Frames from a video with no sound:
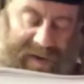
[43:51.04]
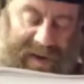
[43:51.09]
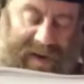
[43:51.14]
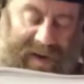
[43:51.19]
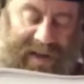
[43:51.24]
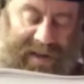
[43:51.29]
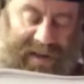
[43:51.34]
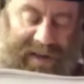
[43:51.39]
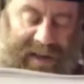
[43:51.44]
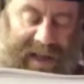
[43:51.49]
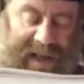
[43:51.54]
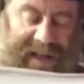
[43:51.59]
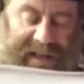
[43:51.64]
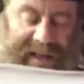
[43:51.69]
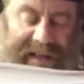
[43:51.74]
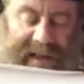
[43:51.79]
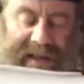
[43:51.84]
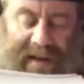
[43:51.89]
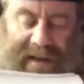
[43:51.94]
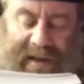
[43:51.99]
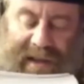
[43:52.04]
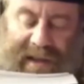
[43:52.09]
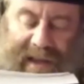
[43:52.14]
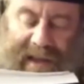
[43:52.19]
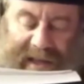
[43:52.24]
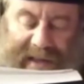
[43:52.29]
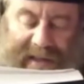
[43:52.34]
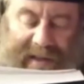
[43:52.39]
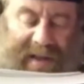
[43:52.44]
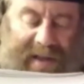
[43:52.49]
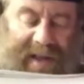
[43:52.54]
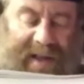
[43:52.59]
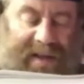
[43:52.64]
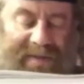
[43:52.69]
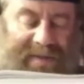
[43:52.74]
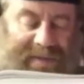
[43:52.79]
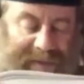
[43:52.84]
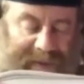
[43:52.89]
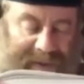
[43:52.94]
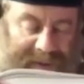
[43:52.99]
Okay, so that's the case that
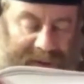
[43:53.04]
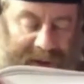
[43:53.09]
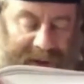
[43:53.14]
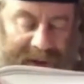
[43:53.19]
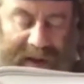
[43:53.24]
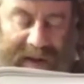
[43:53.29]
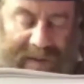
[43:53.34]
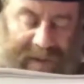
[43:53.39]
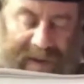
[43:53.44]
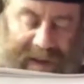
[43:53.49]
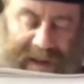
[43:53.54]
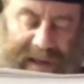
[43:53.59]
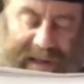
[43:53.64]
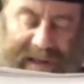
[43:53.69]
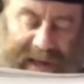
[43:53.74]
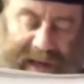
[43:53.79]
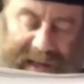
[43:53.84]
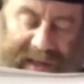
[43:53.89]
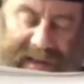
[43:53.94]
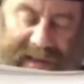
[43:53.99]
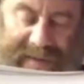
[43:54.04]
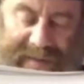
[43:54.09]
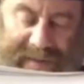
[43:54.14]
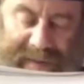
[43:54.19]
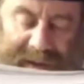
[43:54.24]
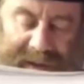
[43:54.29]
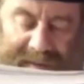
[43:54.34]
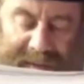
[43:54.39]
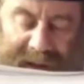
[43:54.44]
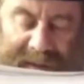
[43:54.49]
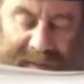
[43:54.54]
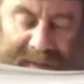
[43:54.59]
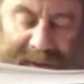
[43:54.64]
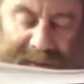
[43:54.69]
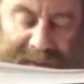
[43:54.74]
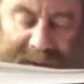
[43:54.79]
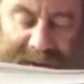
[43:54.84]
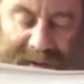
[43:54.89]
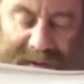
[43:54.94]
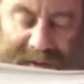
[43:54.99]
we discussed. Many
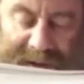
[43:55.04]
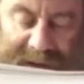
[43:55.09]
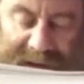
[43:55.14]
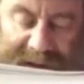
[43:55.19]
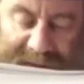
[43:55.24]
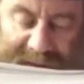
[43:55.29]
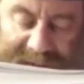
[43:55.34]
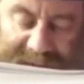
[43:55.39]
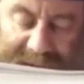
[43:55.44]
people do that.